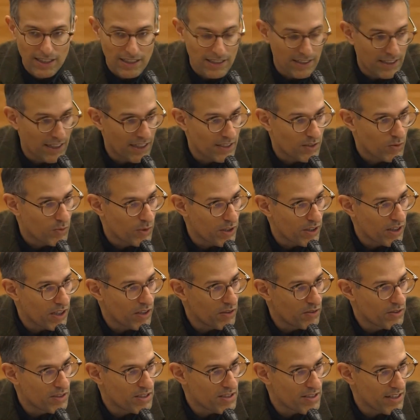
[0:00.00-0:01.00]
Yet
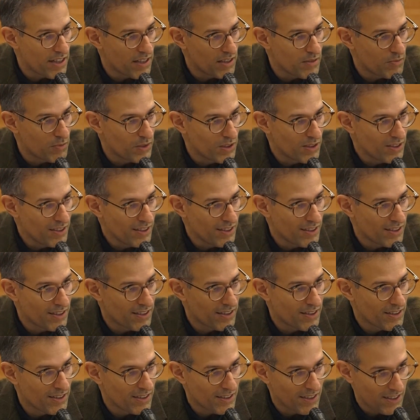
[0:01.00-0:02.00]
without this animal,
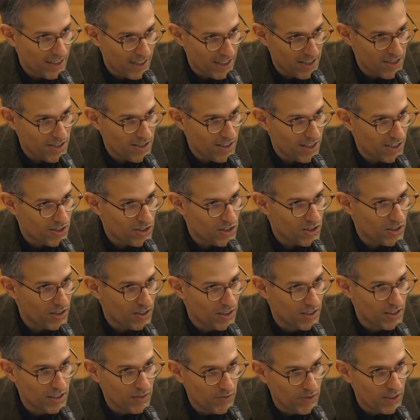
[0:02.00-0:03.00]
as
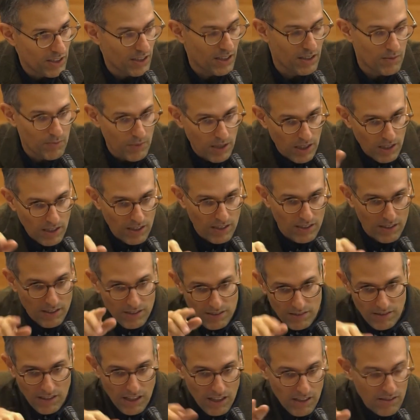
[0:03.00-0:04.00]
such, living among
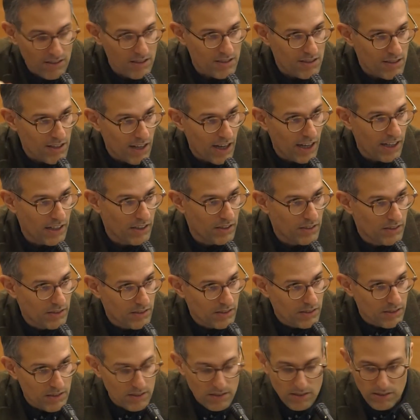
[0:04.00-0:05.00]
the others,
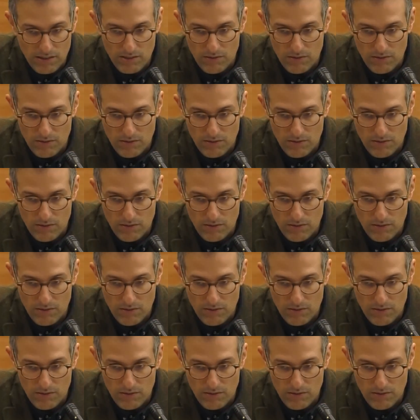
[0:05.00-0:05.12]
lion,